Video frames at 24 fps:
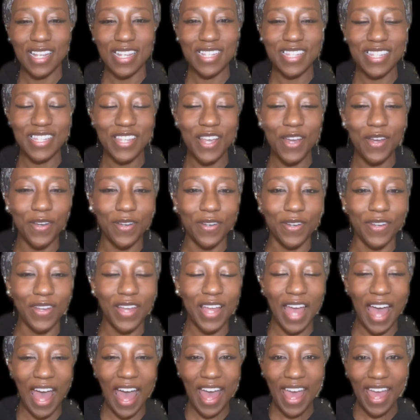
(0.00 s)
So
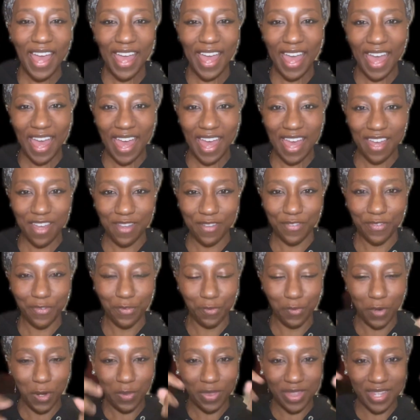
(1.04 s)
I have
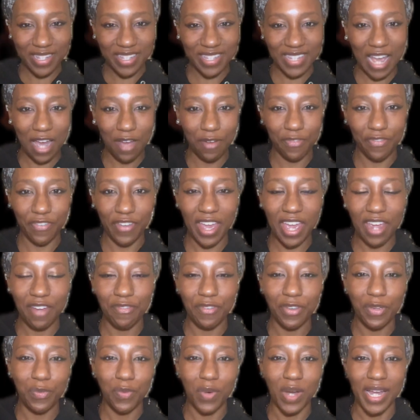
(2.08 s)
wrote this out for
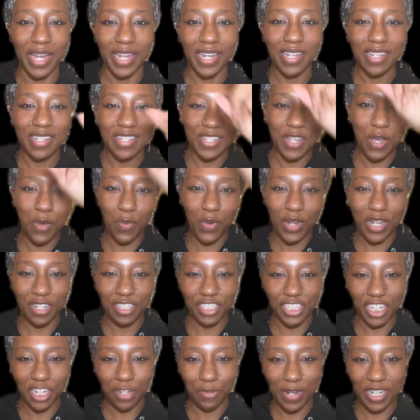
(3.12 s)
everyone. So what are
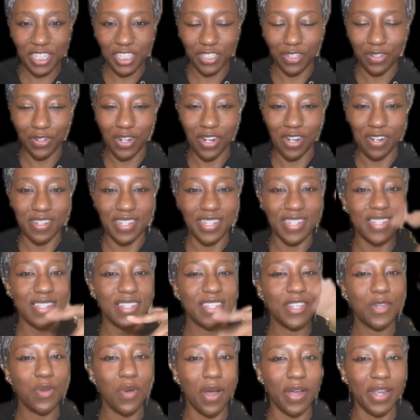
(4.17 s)
generational
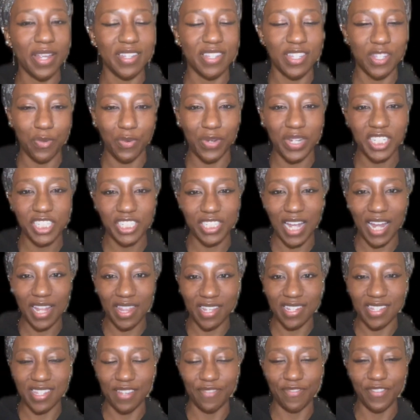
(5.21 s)
curses? You all can screenshot
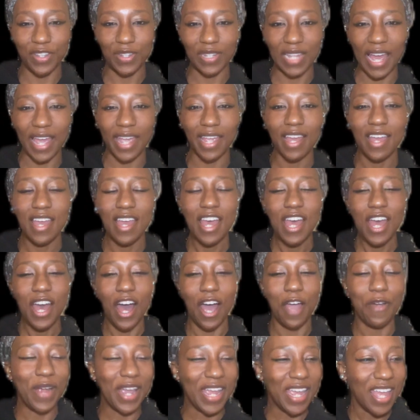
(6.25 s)
this if you like.
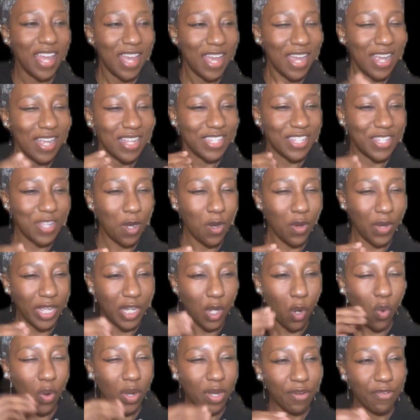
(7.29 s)
All right. So in
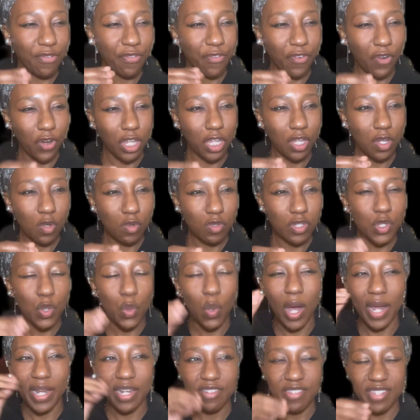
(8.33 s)
order for you to
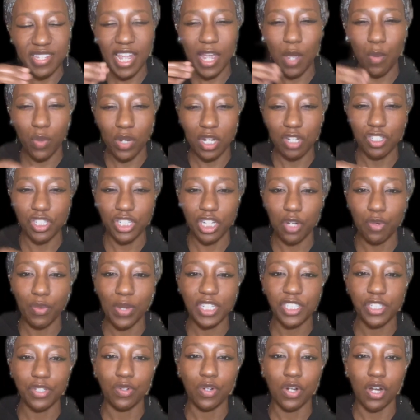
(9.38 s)
understand what are
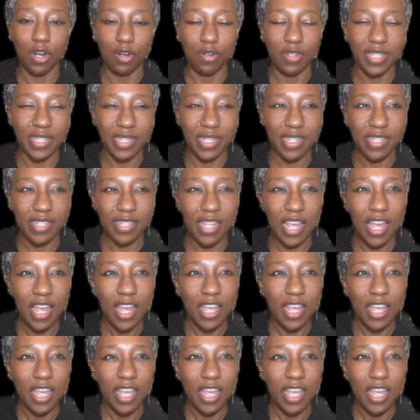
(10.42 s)
generational curses,